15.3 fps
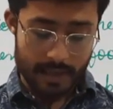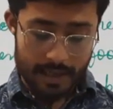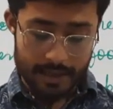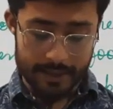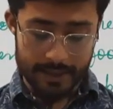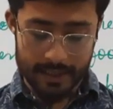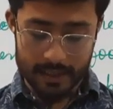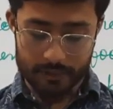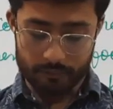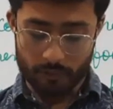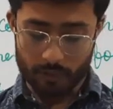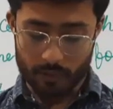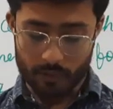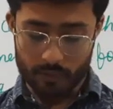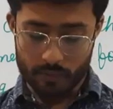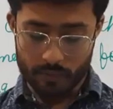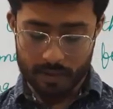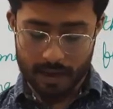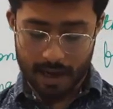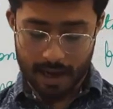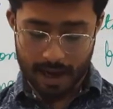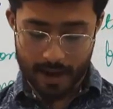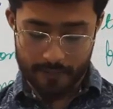needs for
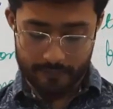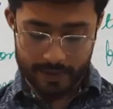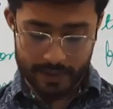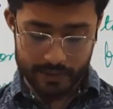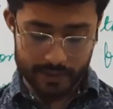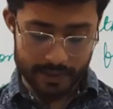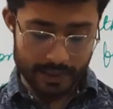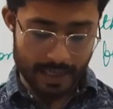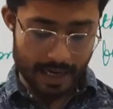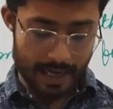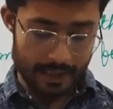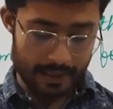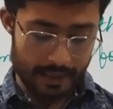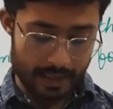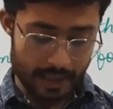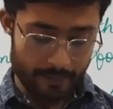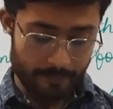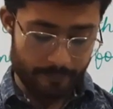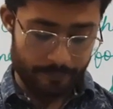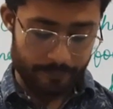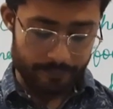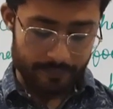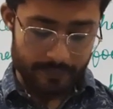good eye vision and
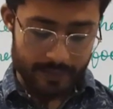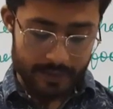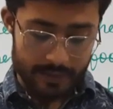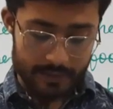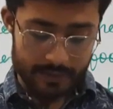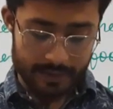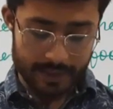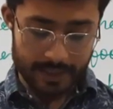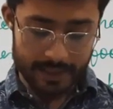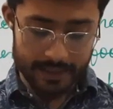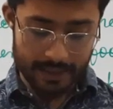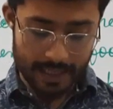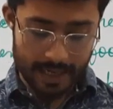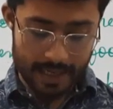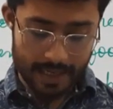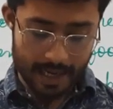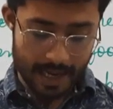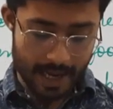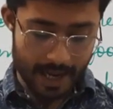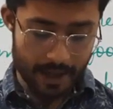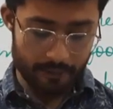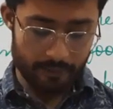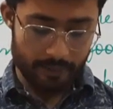keep skin and
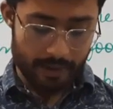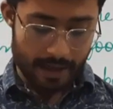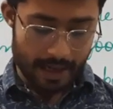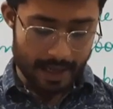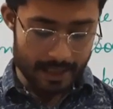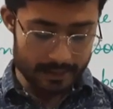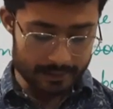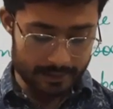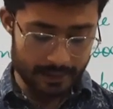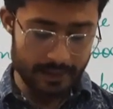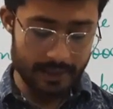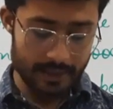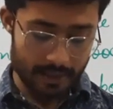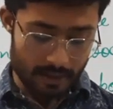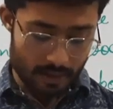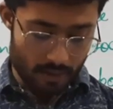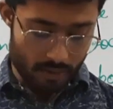hair healthy.